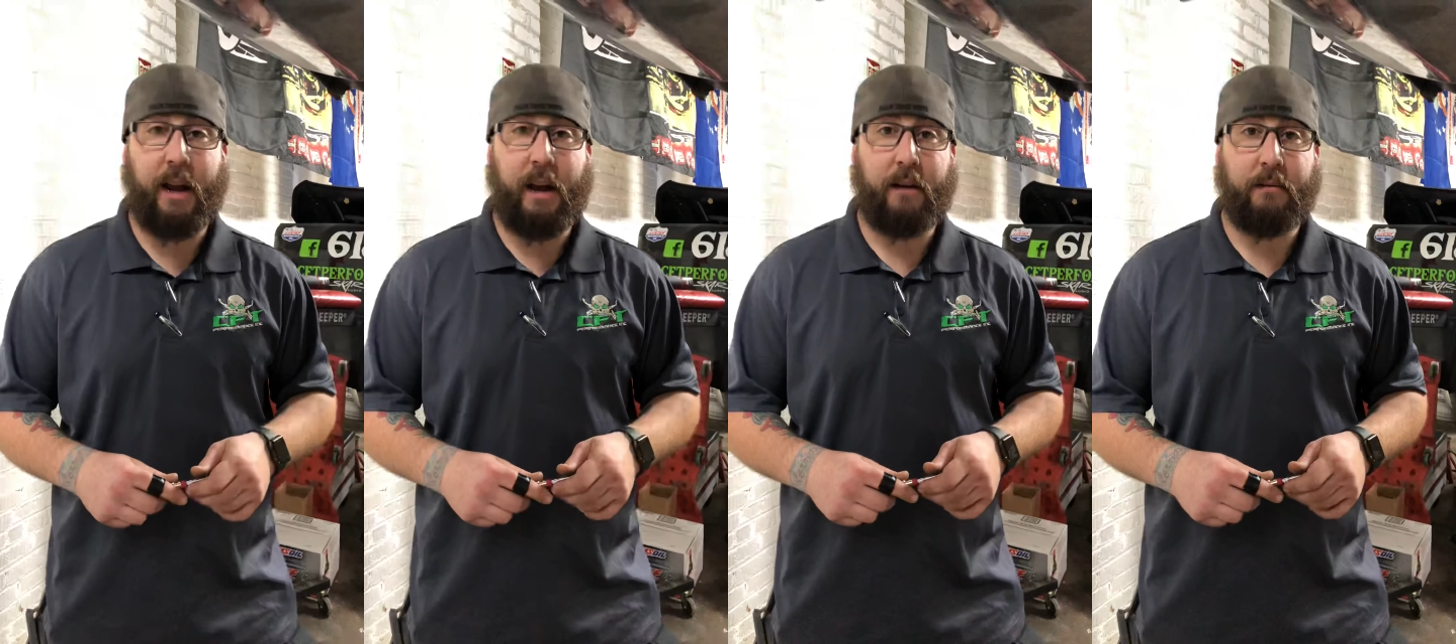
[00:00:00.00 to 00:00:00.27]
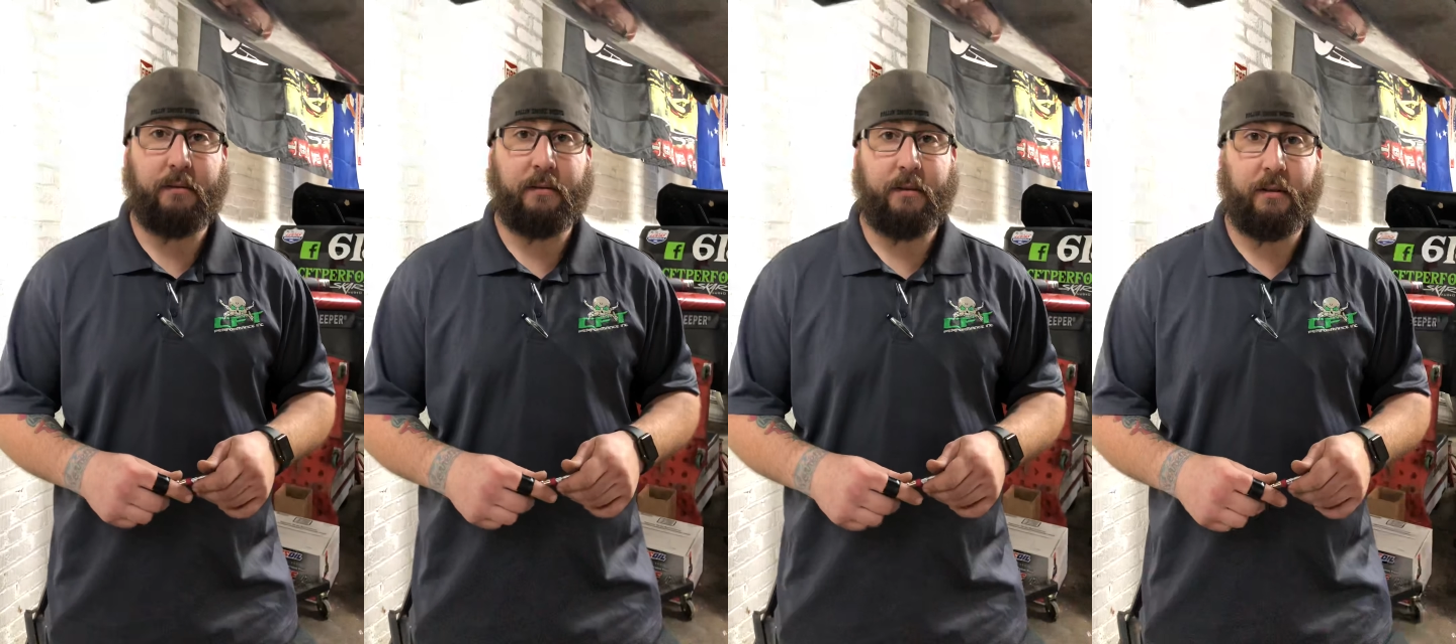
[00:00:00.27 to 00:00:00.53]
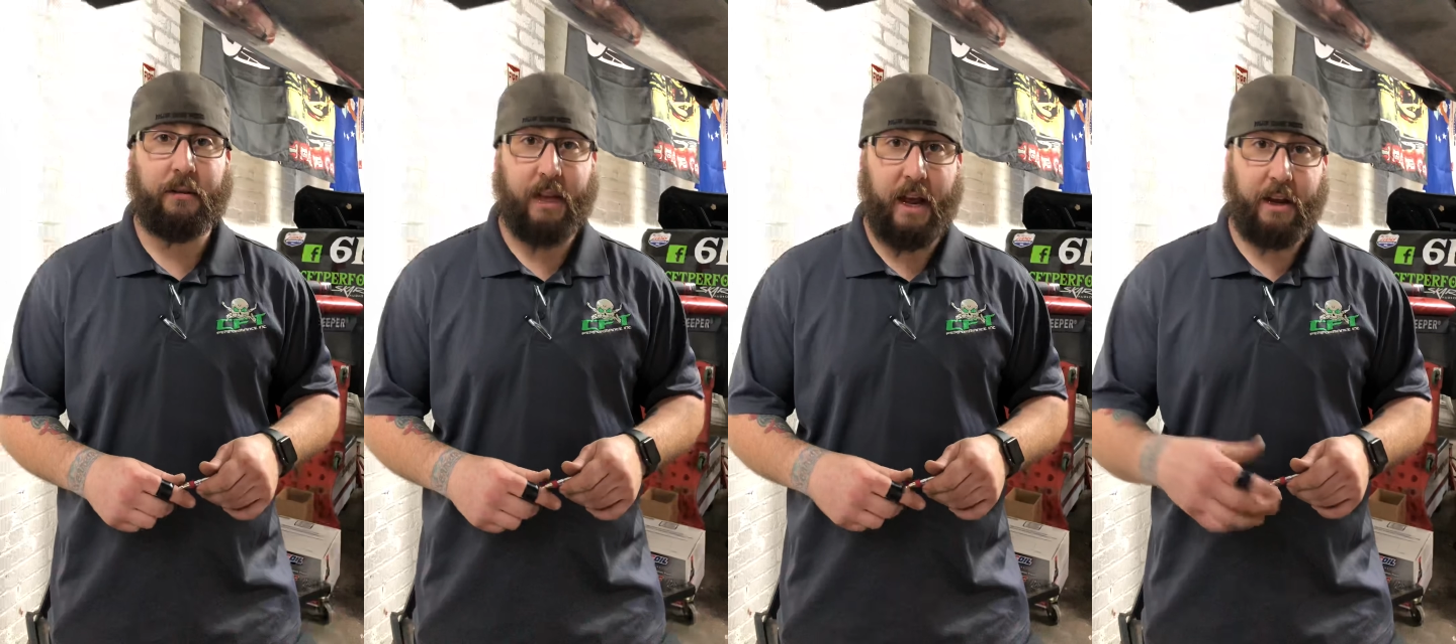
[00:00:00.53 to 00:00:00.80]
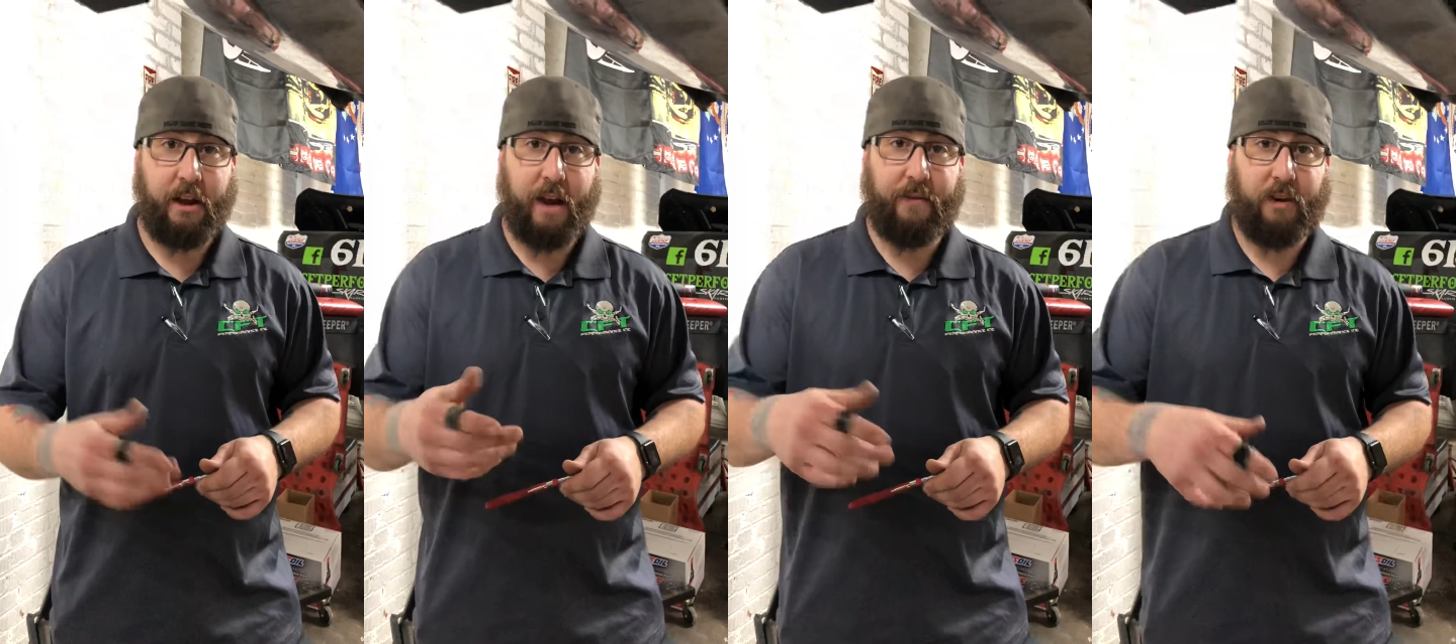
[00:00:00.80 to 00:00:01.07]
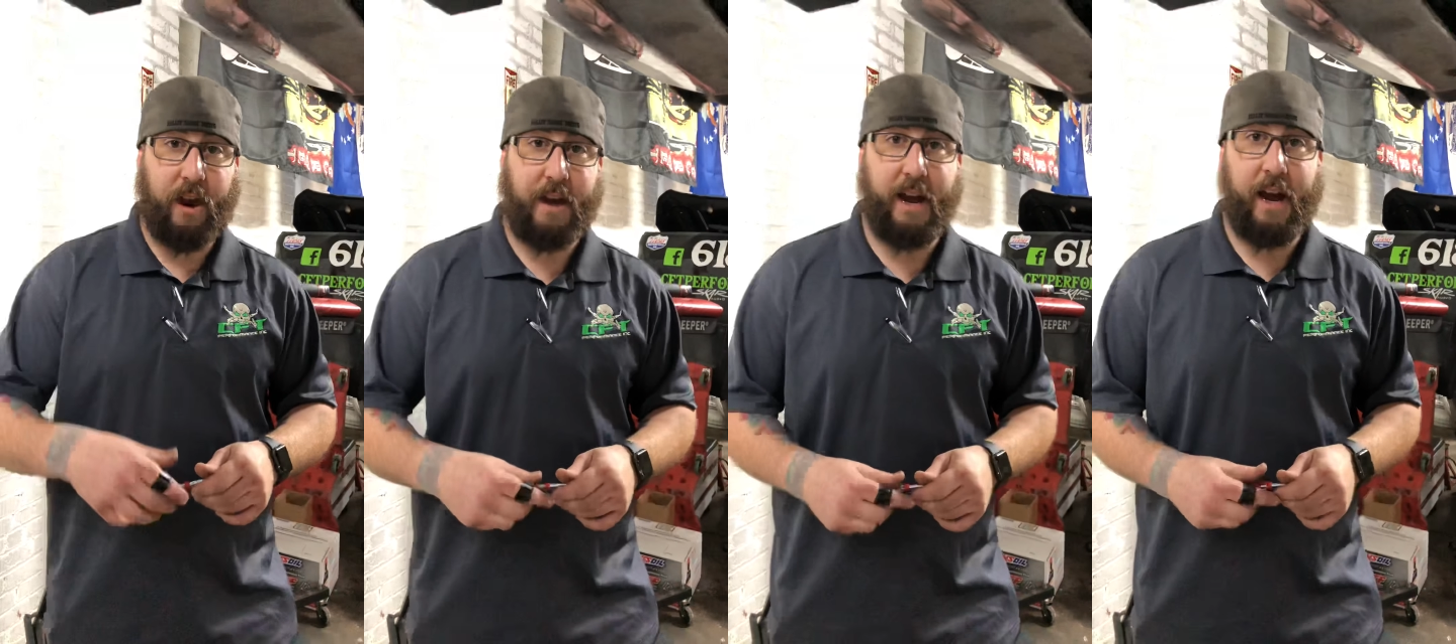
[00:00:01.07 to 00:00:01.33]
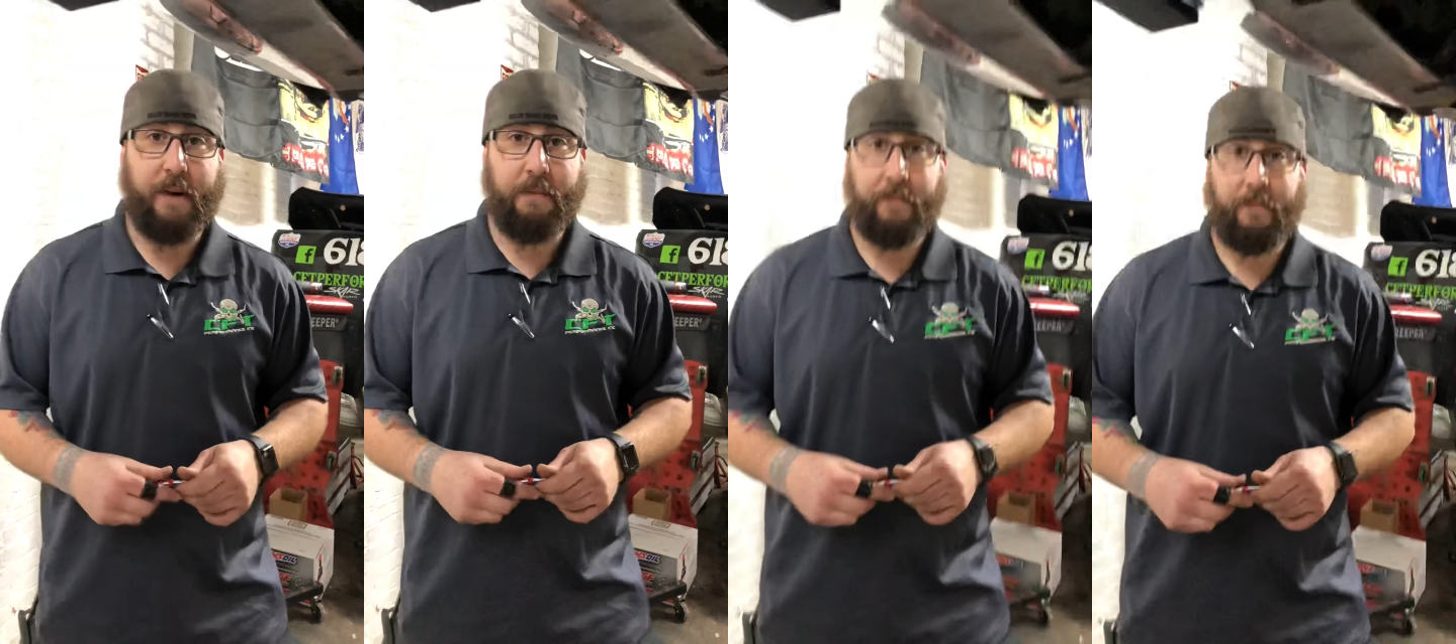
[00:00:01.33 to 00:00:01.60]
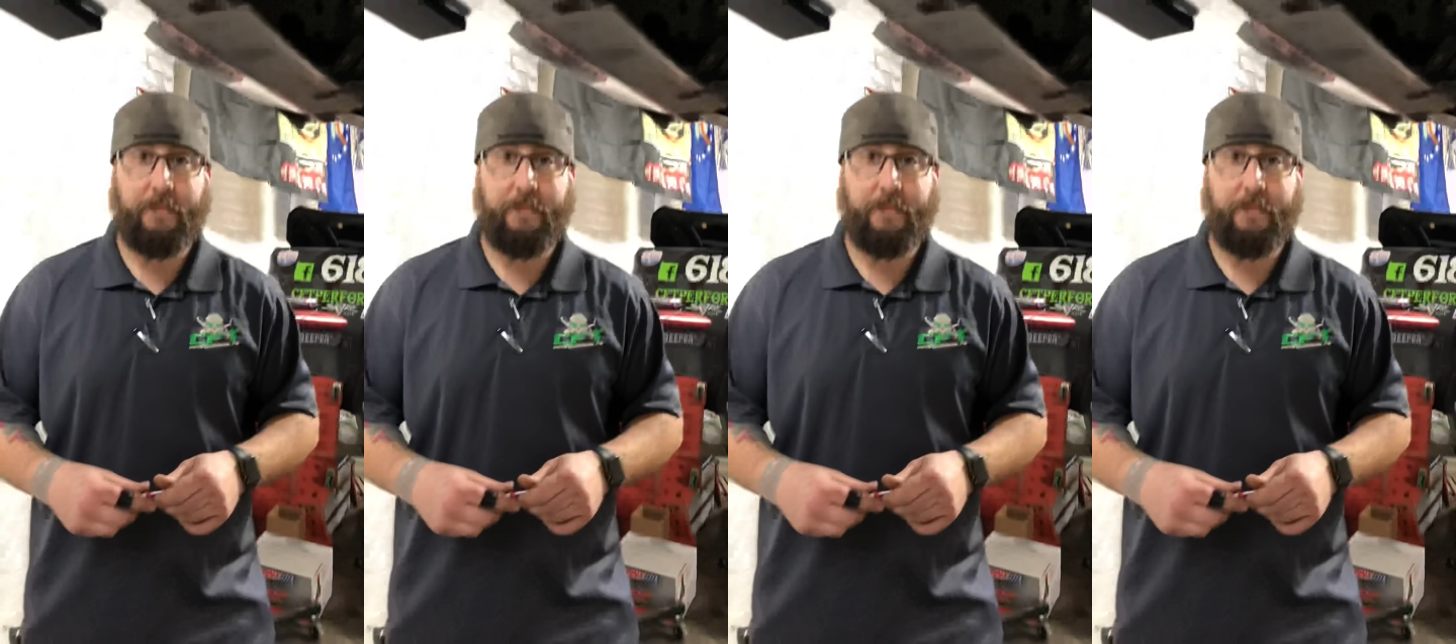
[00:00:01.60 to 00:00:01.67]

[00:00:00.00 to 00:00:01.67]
out. Thank you. Have a great day.